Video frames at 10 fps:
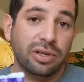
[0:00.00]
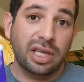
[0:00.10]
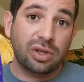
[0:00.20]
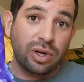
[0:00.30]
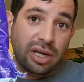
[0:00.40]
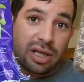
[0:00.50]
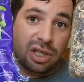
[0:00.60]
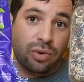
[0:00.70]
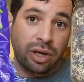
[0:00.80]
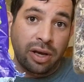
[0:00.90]
So this one
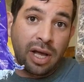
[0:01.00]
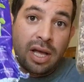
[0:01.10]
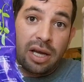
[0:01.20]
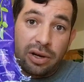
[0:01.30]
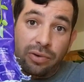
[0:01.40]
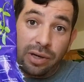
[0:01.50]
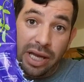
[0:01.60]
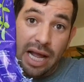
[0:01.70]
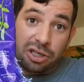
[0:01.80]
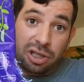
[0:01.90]
and this one
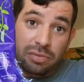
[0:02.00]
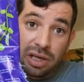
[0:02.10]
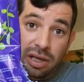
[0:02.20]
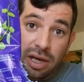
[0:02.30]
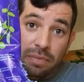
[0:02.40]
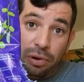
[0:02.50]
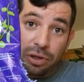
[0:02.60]
can actually be